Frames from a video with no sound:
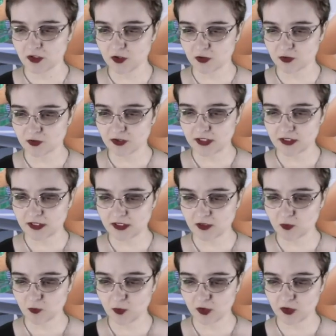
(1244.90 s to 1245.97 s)
really,
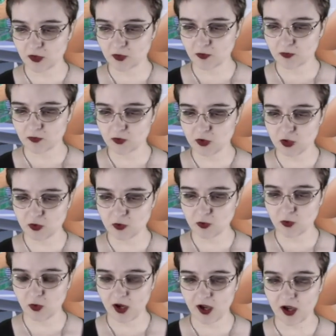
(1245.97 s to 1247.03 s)
where
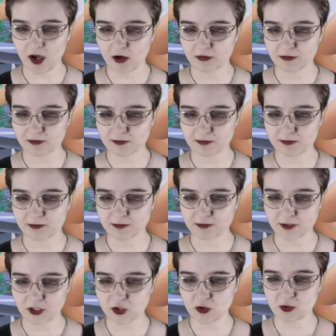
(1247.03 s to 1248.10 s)
you have
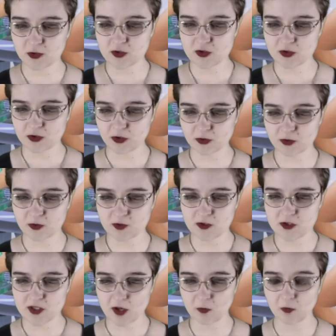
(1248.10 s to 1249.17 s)
reduced her to
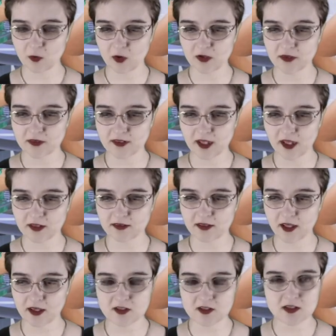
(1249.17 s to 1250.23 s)
someone that
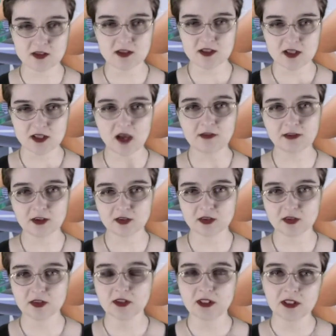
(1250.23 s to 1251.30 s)
has suffered
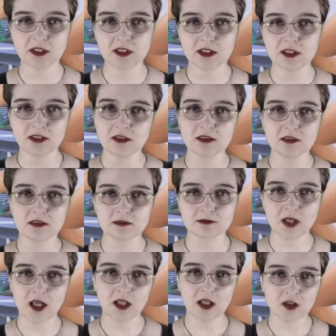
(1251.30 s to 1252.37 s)

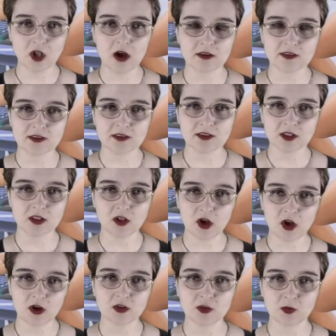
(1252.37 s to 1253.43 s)
a lot
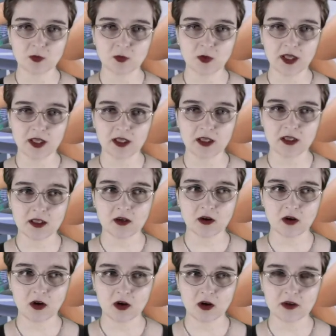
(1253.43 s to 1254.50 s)
along the way
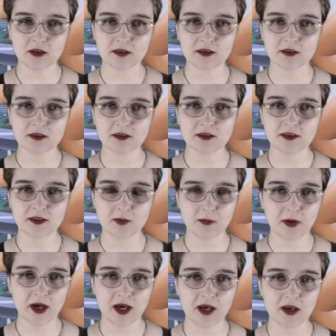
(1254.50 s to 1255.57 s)
on the
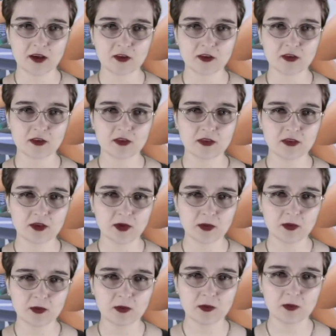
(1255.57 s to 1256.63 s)
path
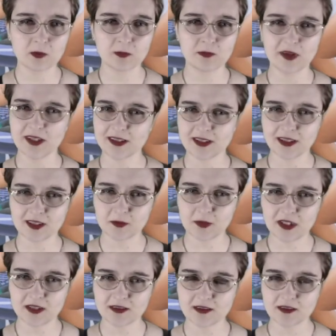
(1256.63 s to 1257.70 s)
to
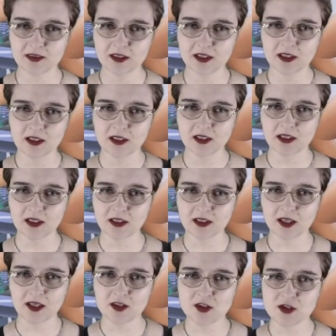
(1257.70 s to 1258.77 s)
enlightenment,
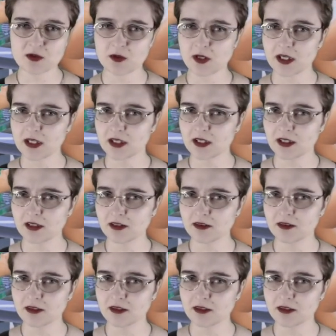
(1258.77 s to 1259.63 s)
and hence why